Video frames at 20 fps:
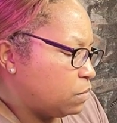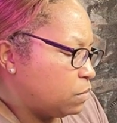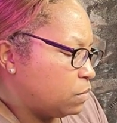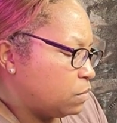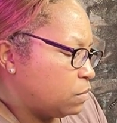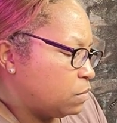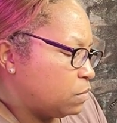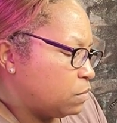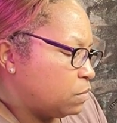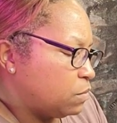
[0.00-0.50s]

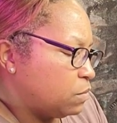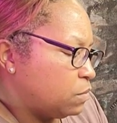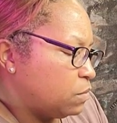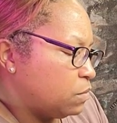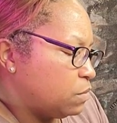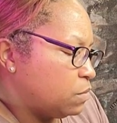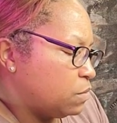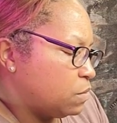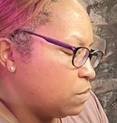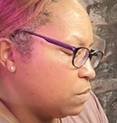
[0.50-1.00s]

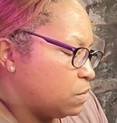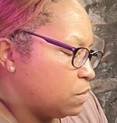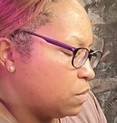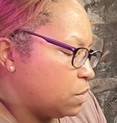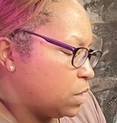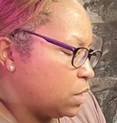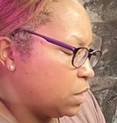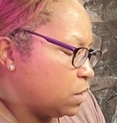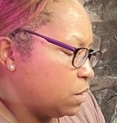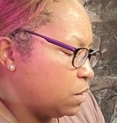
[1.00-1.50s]

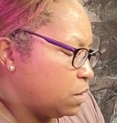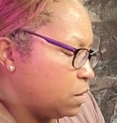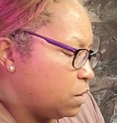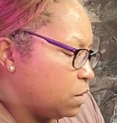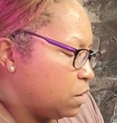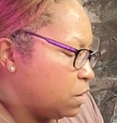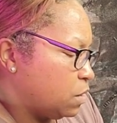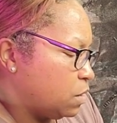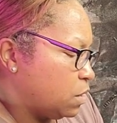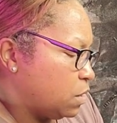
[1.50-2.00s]

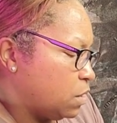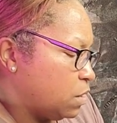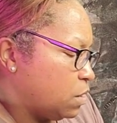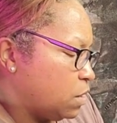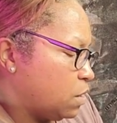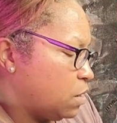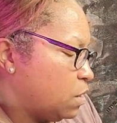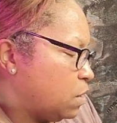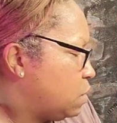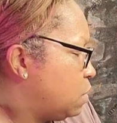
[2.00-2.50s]

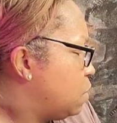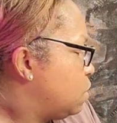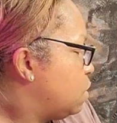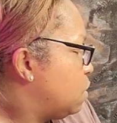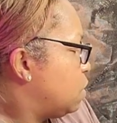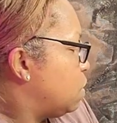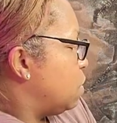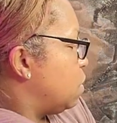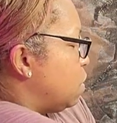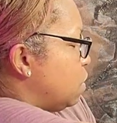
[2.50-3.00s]

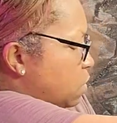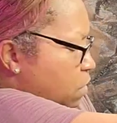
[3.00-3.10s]
Nobody speaks.